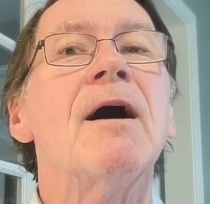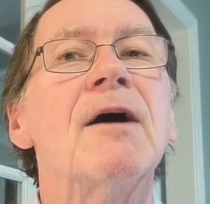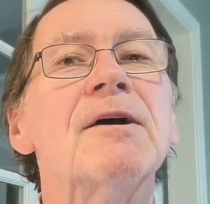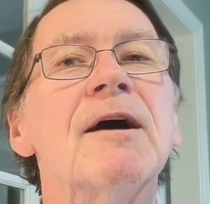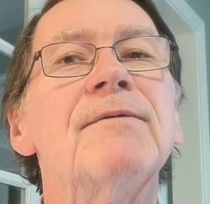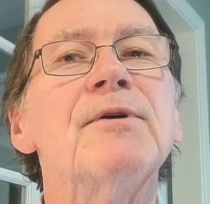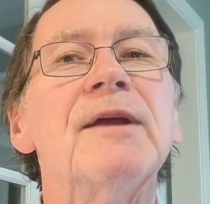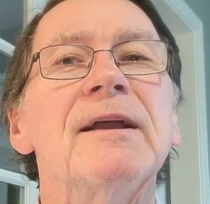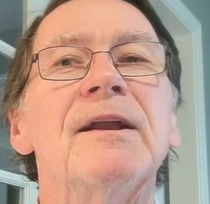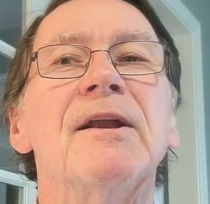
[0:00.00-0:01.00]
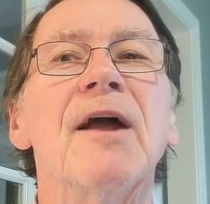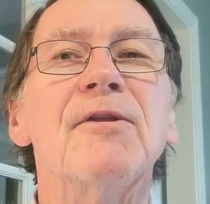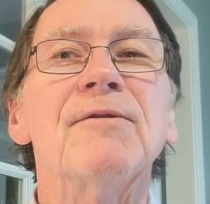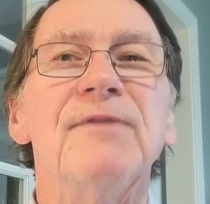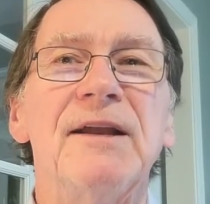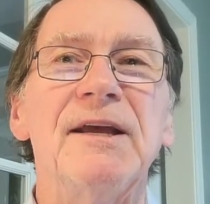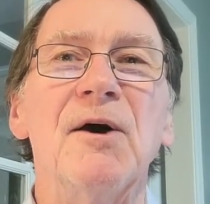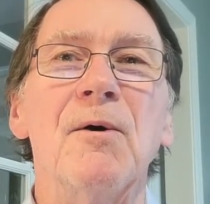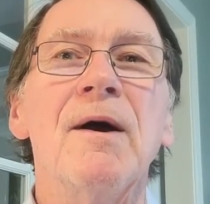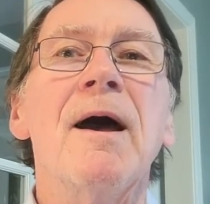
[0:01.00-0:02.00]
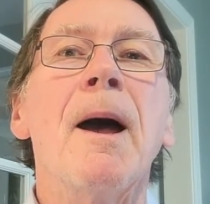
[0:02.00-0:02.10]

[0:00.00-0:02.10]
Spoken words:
are covered in another video,